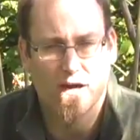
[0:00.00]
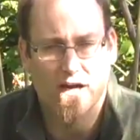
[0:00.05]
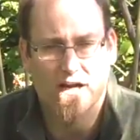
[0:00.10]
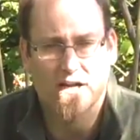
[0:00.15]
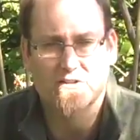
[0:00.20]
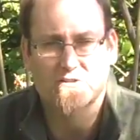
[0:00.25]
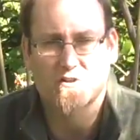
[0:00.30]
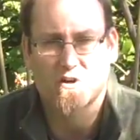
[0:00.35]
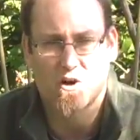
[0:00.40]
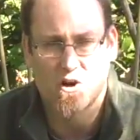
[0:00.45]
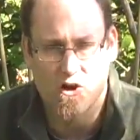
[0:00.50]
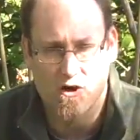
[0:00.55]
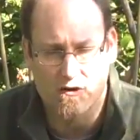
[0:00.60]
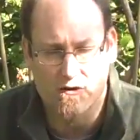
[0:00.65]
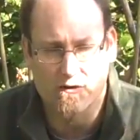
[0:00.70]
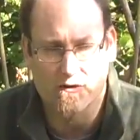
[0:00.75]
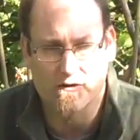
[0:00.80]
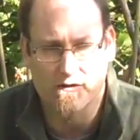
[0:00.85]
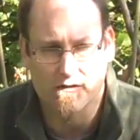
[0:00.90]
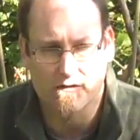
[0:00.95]
much
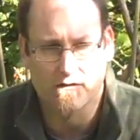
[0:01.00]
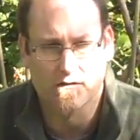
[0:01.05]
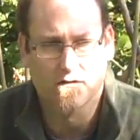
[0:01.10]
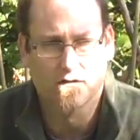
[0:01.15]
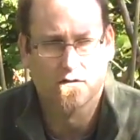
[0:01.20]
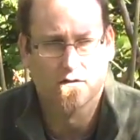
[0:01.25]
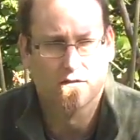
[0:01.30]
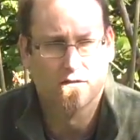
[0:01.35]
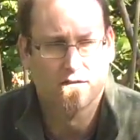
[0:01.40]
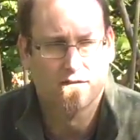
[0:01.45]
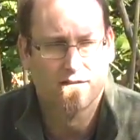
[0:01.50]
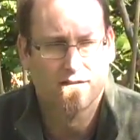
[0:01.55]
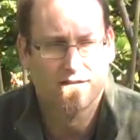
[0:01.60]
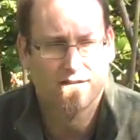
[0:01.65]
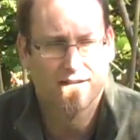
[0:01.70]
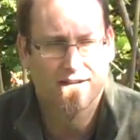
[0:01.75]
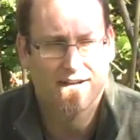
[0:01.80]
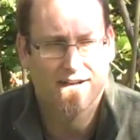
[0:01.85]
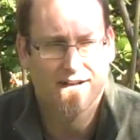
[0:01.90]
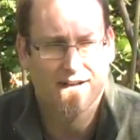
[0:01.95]
harder
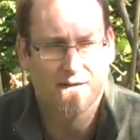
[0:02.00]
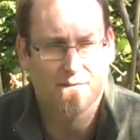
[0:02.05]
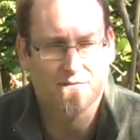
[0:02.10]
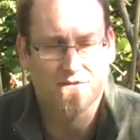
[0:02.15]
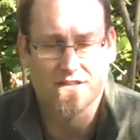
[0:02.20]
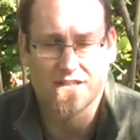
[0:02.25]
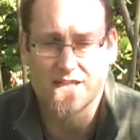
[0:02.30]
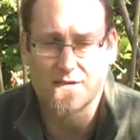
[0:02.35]
to